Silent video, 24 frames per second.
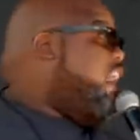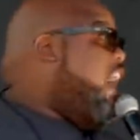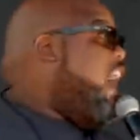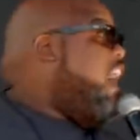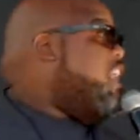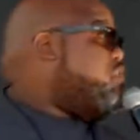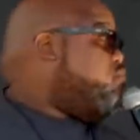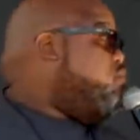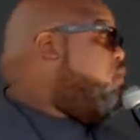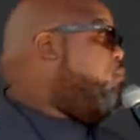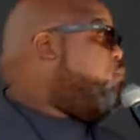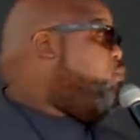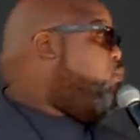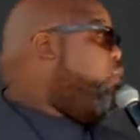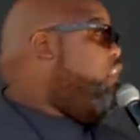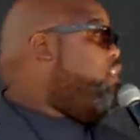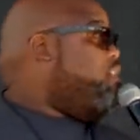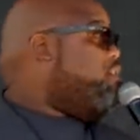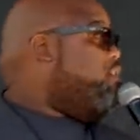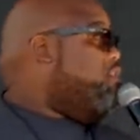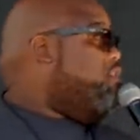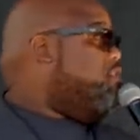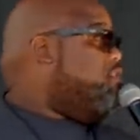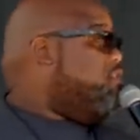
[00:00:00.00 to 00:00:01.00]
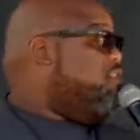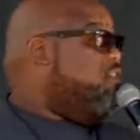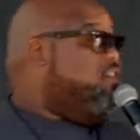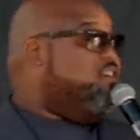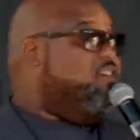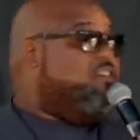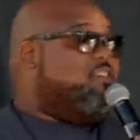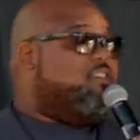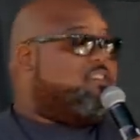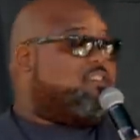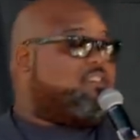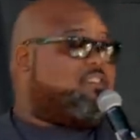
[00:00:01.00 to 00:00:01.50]
cash reparations,
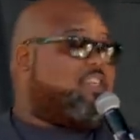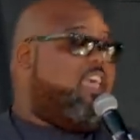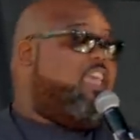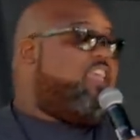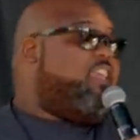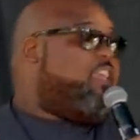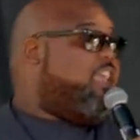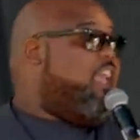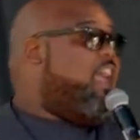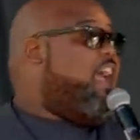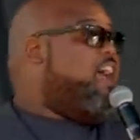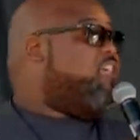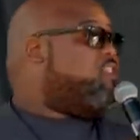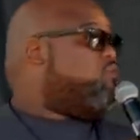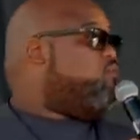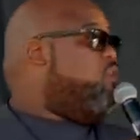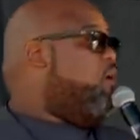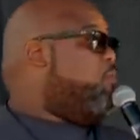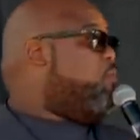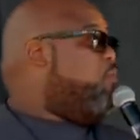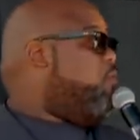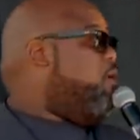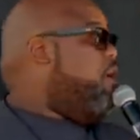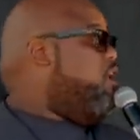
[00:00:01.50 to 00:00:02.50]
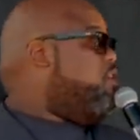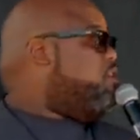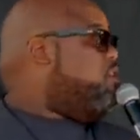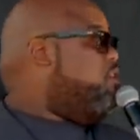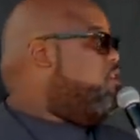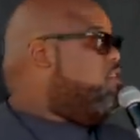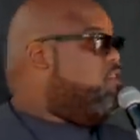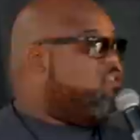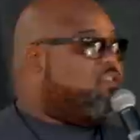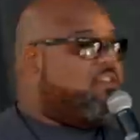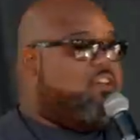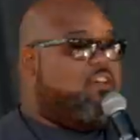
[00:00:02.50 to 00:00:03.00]
state cash
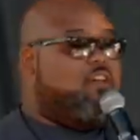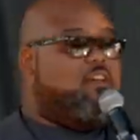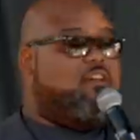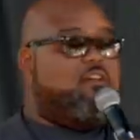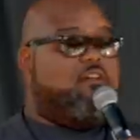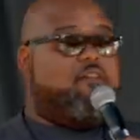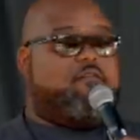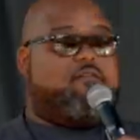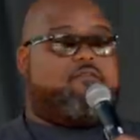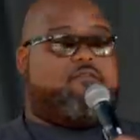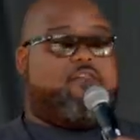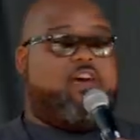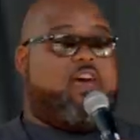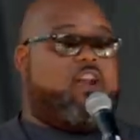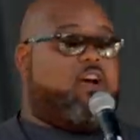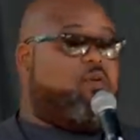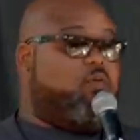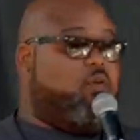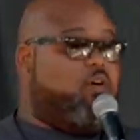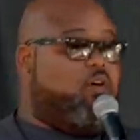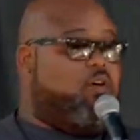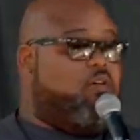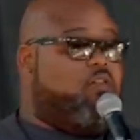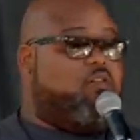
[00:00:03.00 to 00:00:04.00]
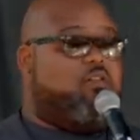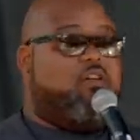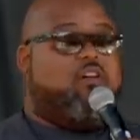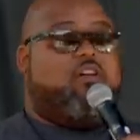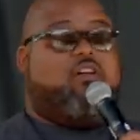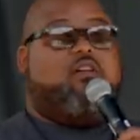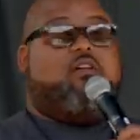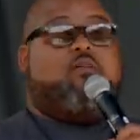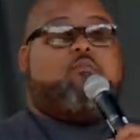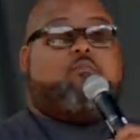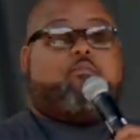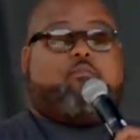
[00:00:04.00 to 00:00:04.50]
reparations, federal,
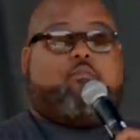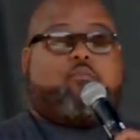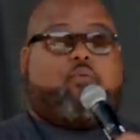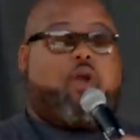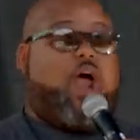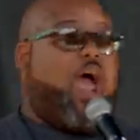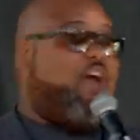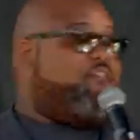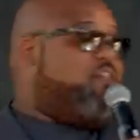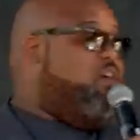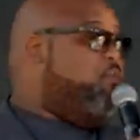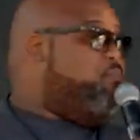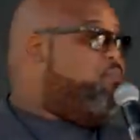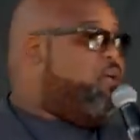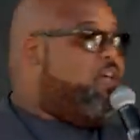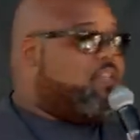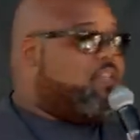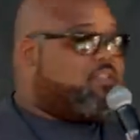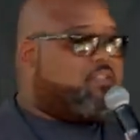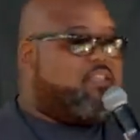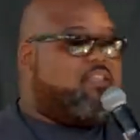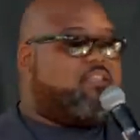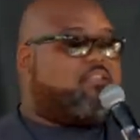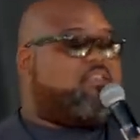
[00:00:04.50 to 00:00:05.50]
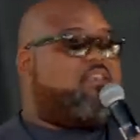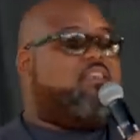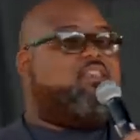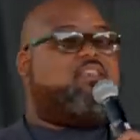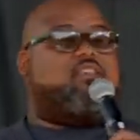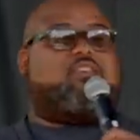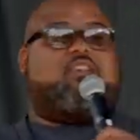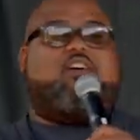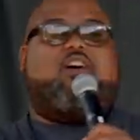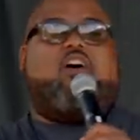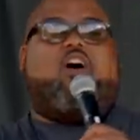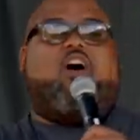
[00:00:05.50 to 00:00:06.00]
private
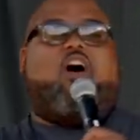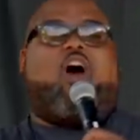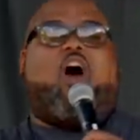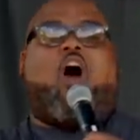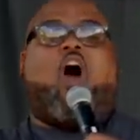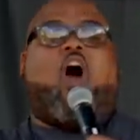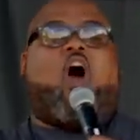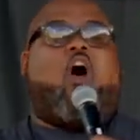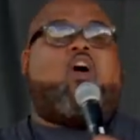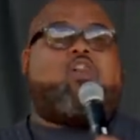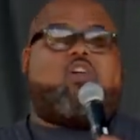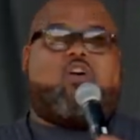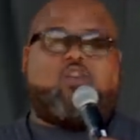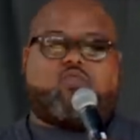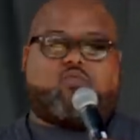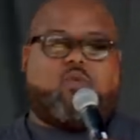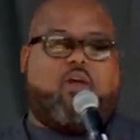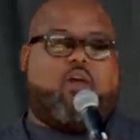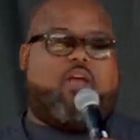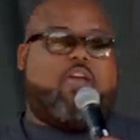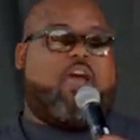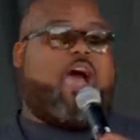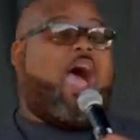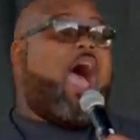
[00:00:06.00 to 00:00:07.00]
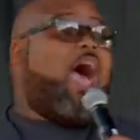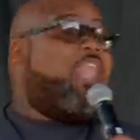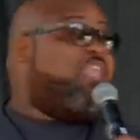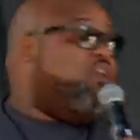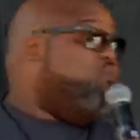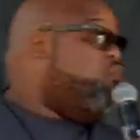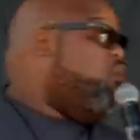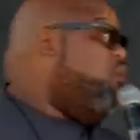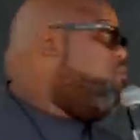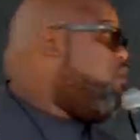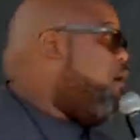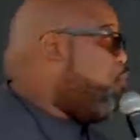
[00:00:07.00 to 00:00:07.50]
businesses, all those
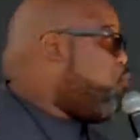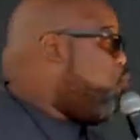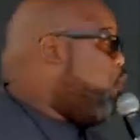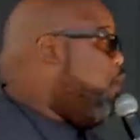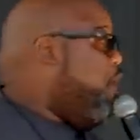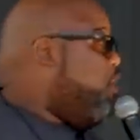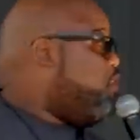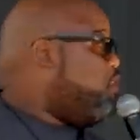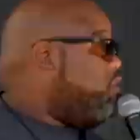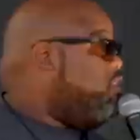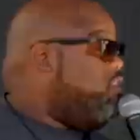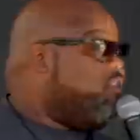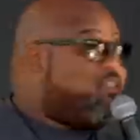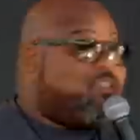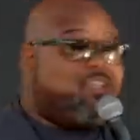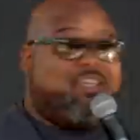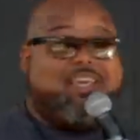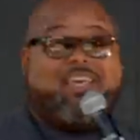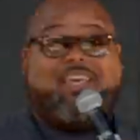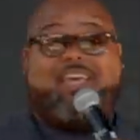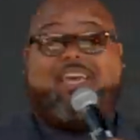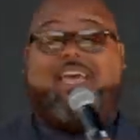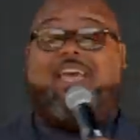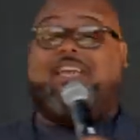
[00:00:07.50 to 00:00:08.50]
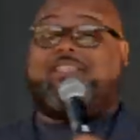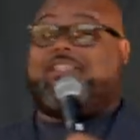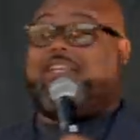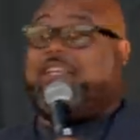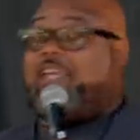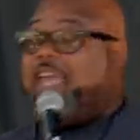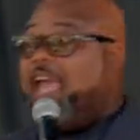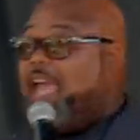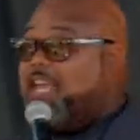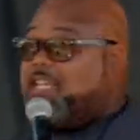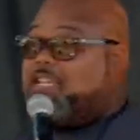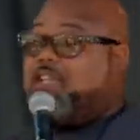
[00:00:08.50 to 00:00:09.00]
Hollywood reparations,
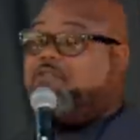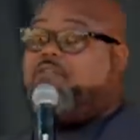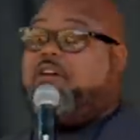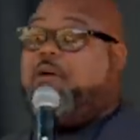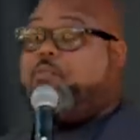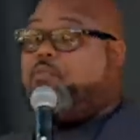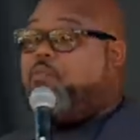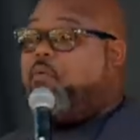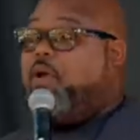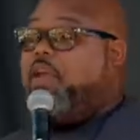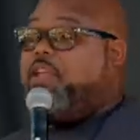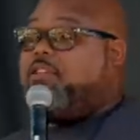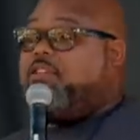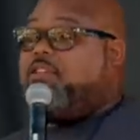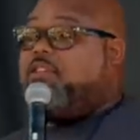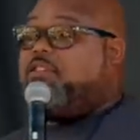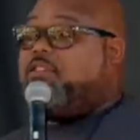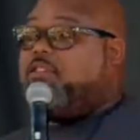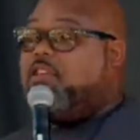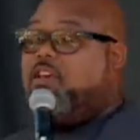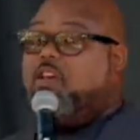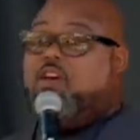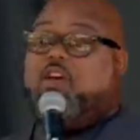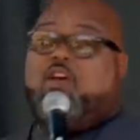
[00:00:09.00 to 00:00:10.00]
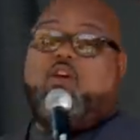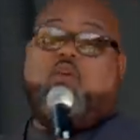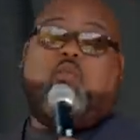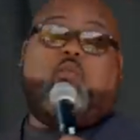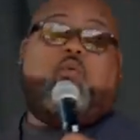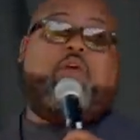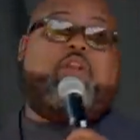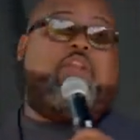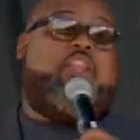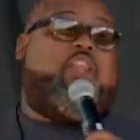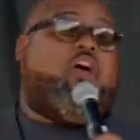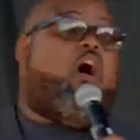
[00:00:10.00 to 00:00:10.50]
education reparations.
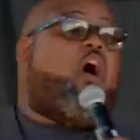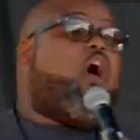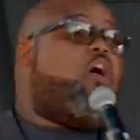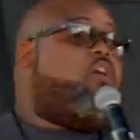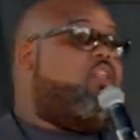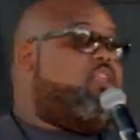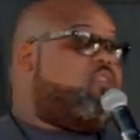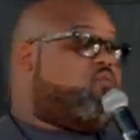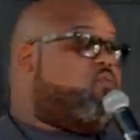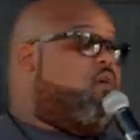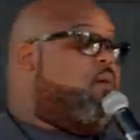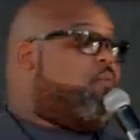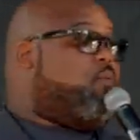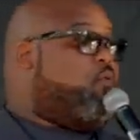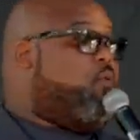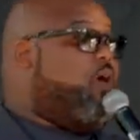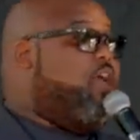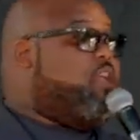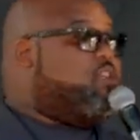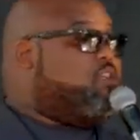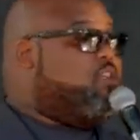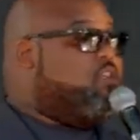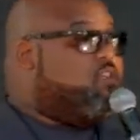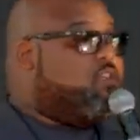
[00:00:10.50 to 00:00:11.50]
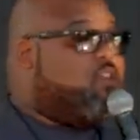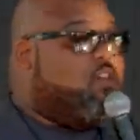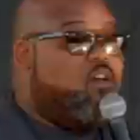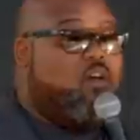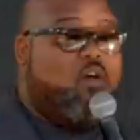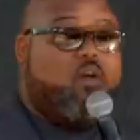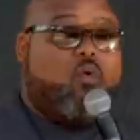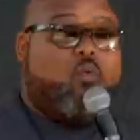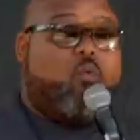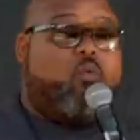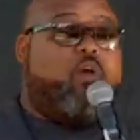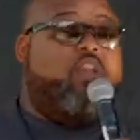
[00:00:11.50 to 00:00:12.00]
We need all these reparations.
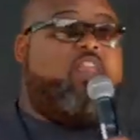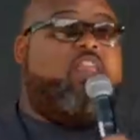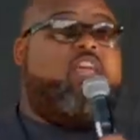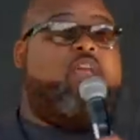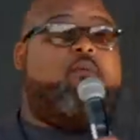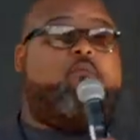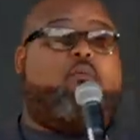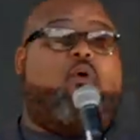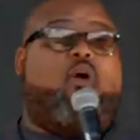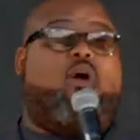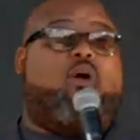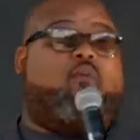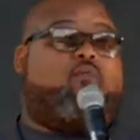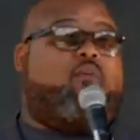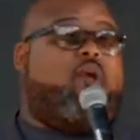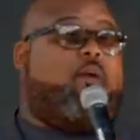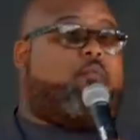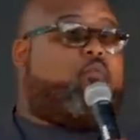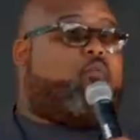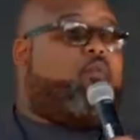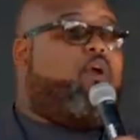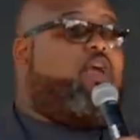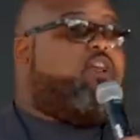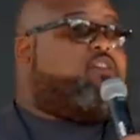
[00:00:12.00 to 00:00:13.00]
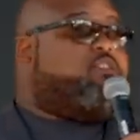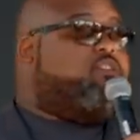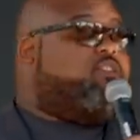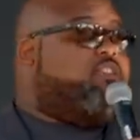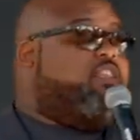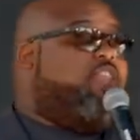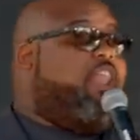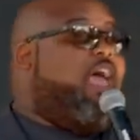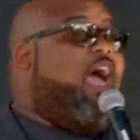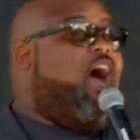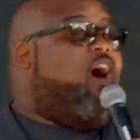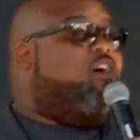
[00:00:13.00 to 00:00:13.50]
We need more reparations
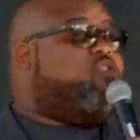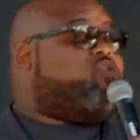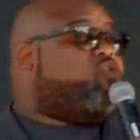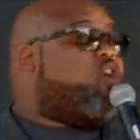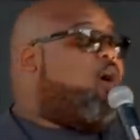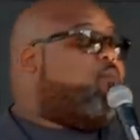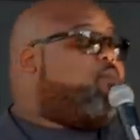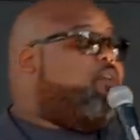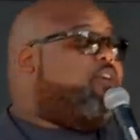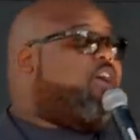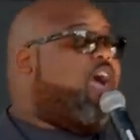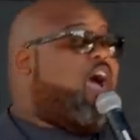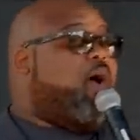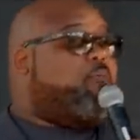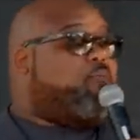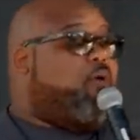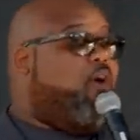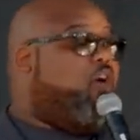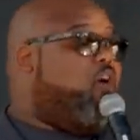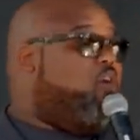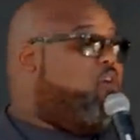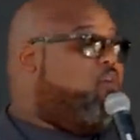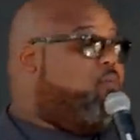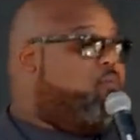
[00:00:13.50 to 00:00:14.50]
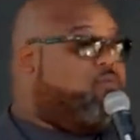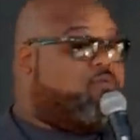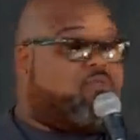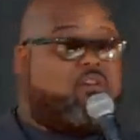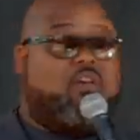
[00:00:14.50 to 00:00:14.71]
than Al Sharpton got perms.